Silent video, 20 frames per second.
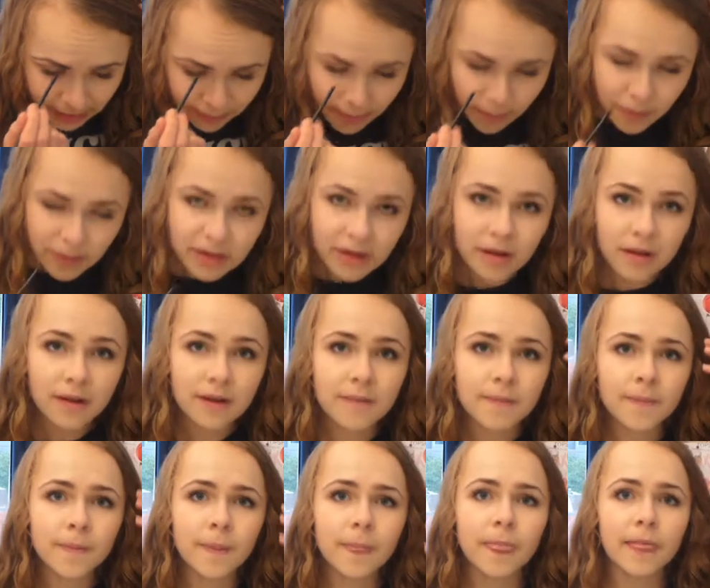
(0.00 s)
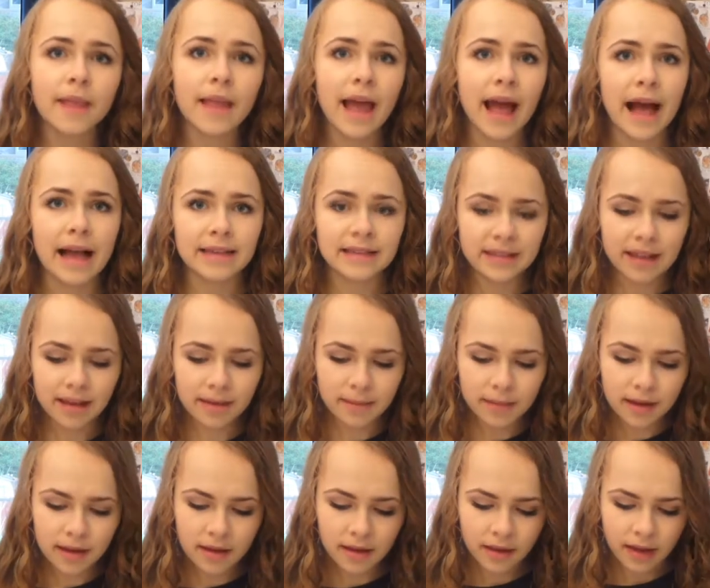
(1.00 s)
until people started asking
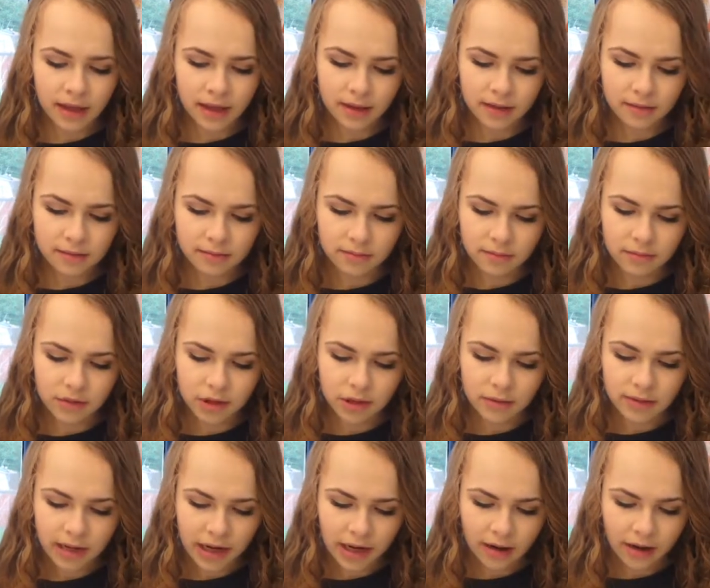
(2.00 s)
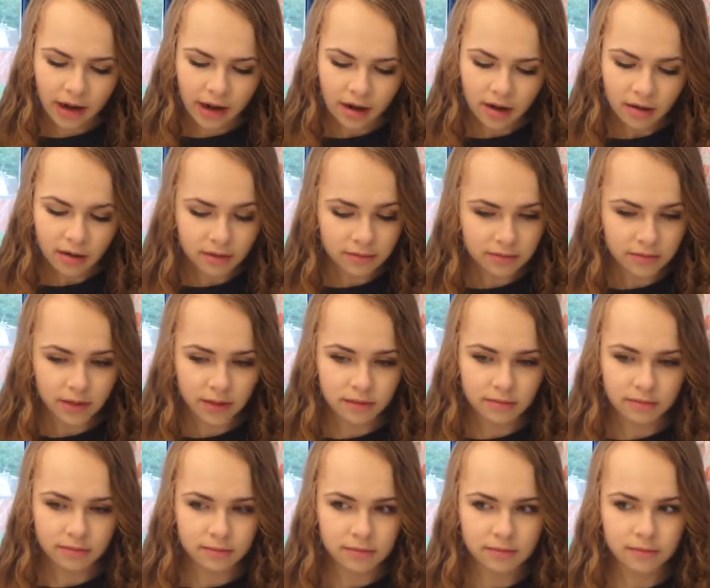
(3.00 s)
me, like, do you dye your hair? And I was
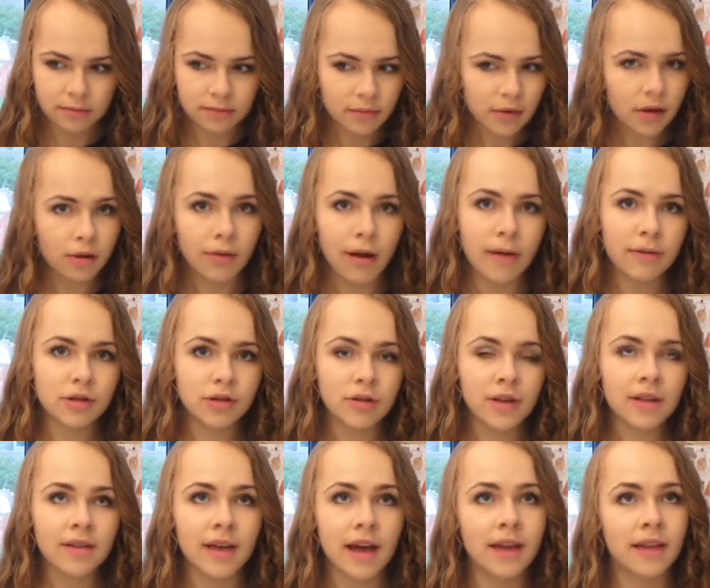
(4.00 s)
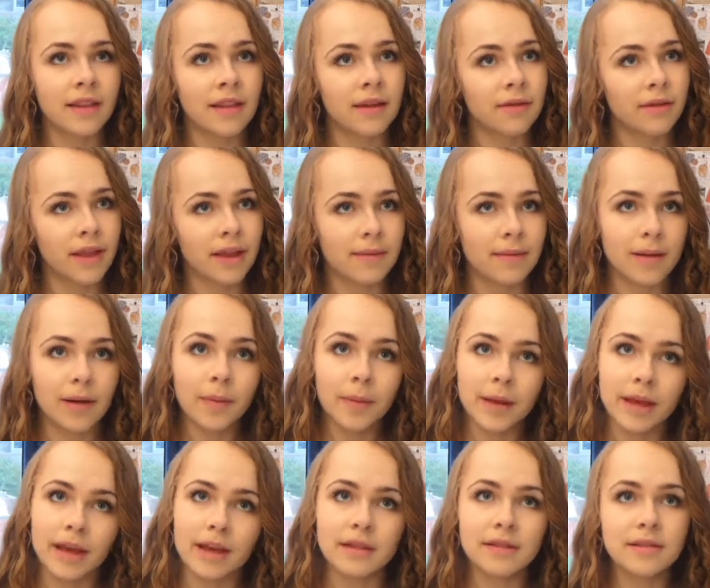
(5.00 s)
like, no, why would you think that? And they were like, well,
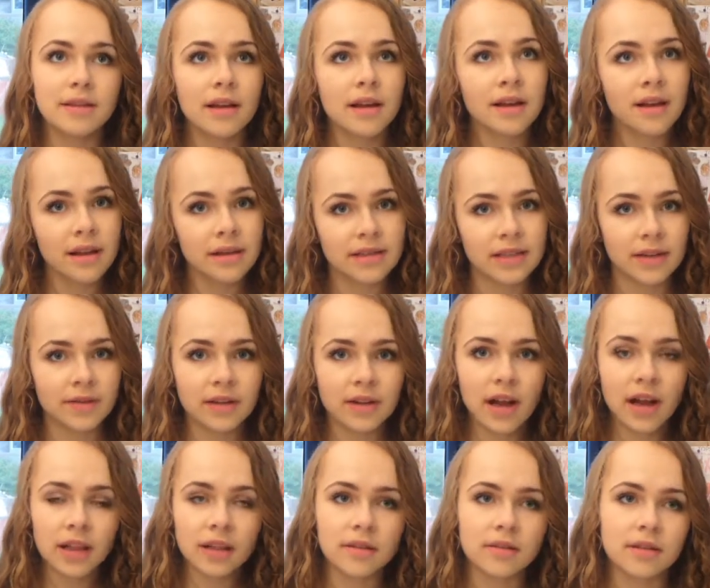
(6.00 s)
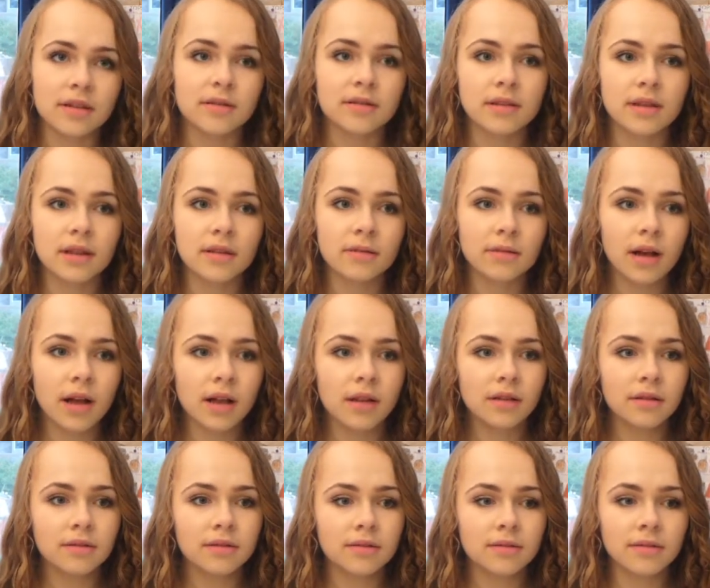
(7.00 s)
because it's different colors. And I was like,
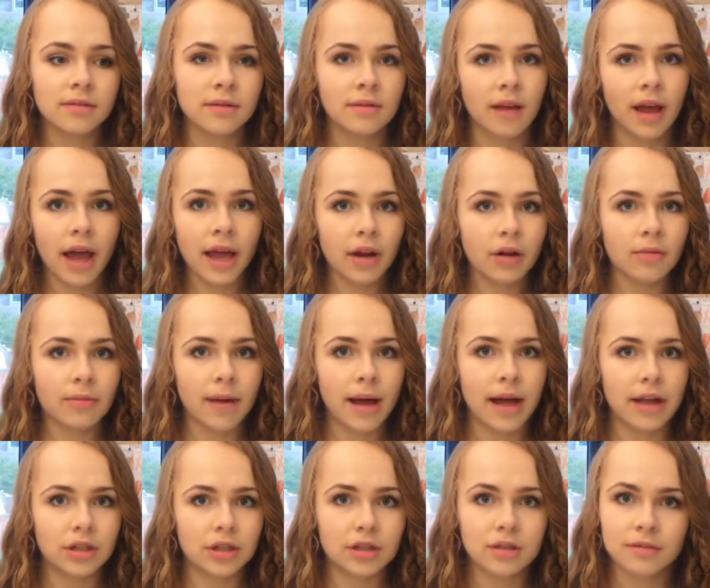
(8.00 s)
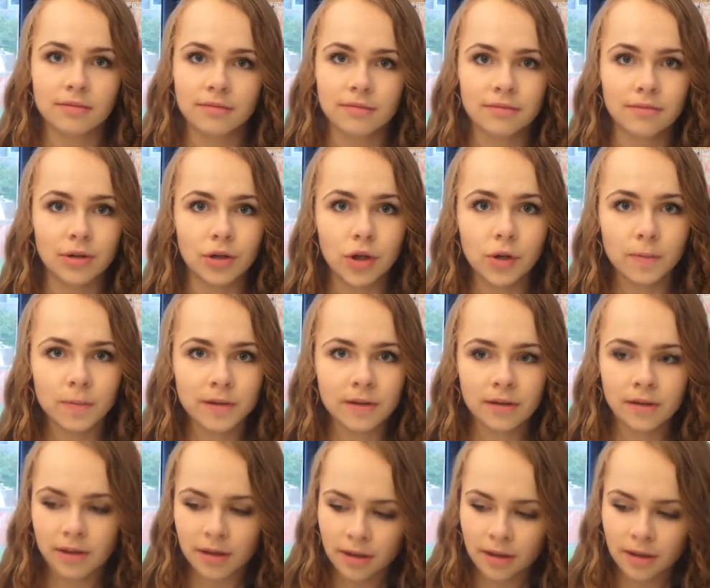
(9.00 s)
well, I don't match. Oops.